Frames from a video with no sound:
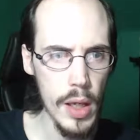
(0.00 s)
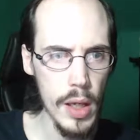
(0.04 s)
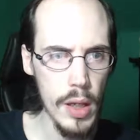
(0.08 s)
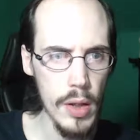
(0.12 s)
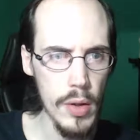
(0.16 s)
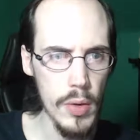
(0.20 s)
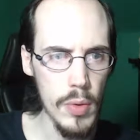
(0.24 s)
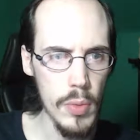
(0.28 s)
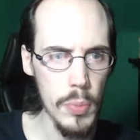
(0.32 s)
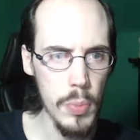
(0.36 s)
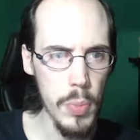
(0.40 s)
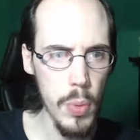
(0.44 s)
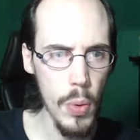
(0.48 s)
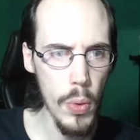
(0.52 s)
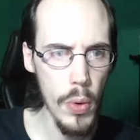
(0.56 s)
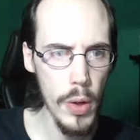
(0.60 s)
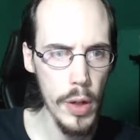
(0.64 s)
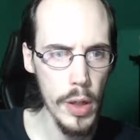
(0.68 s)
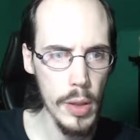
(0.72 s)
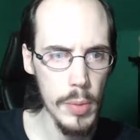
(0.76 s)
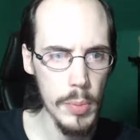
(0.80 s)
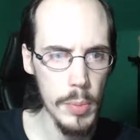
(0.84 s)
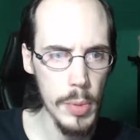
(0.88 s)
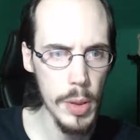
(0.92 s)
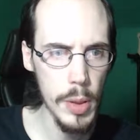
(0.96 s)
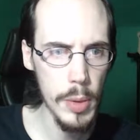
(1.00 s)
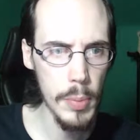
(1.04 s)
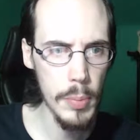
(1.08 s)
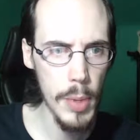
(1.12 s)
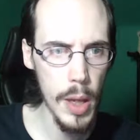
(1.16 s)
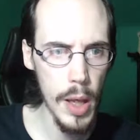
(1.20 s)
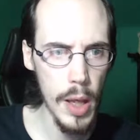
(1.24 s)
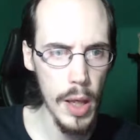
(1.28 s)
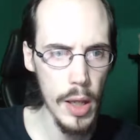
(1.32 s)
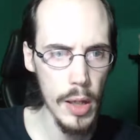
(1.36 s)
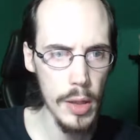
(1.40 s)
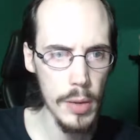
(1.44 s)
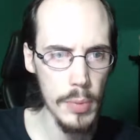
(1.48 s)
Even boy can be a
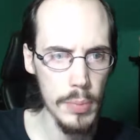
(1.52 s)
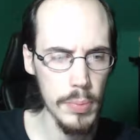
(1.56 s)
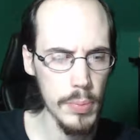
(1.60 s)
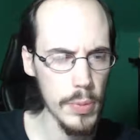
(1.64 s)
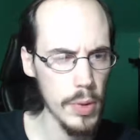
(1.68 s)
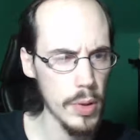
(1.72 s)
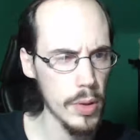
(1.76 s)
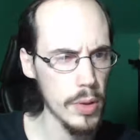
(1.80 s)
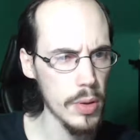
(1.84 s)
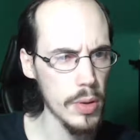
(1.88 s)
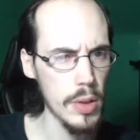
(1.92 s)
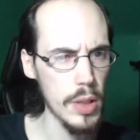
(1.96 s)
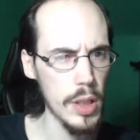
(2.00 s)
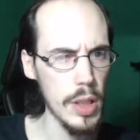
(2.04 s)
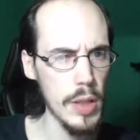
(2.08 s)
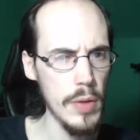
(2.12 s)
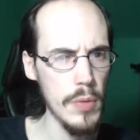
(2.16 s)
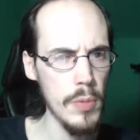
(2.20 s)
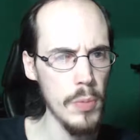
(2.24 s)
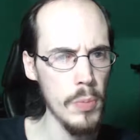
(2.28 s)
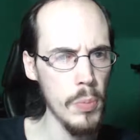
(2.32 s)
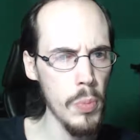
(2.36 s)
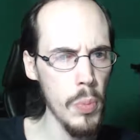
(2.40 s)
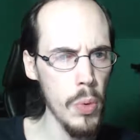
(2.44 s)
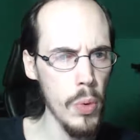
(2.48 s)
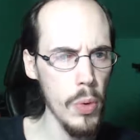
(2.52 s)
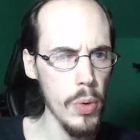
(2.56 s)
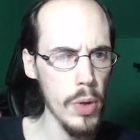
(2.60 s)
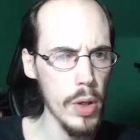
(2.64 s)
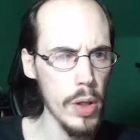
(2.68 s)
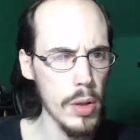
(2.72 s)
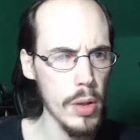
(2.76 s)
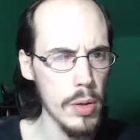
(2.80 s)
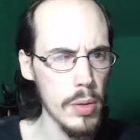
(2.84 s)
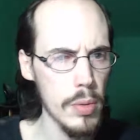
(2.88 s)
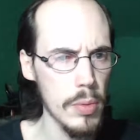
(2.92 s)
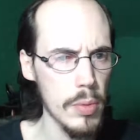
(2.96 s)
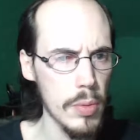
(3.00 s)
man. Even boy
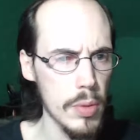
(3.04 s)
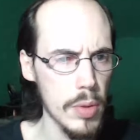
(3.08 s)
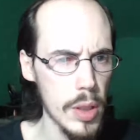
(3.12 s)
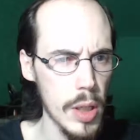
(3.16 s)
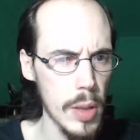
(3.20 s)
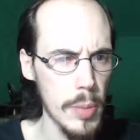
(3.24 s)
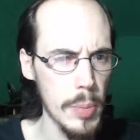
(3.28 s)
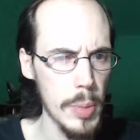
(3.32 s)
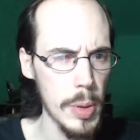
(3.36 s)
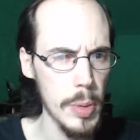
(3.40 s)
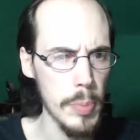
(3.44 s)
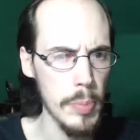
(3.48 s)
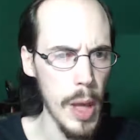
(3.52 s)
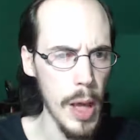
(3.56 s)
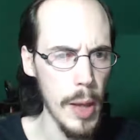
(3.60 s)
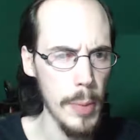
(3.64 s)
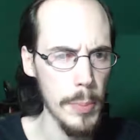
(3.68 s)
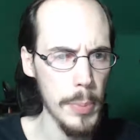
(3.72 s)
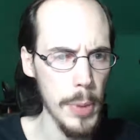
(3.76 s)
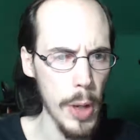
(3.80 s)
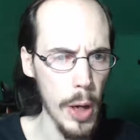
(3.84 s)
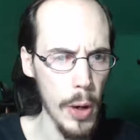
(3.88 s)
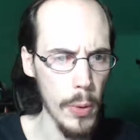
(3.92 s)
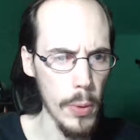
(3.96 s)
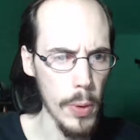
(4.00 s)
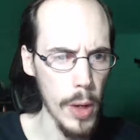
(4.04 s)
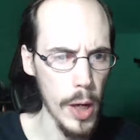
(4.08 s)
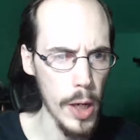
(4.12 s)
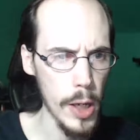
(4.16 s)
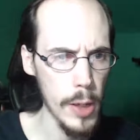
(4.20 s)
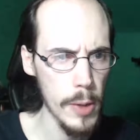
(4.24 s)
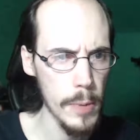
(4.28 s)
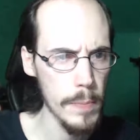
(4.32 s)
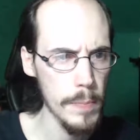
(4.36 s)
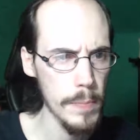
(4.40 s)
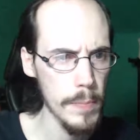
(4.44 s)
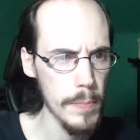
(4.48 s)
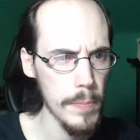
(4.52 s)
can be manpower,
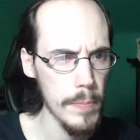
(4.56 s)
right?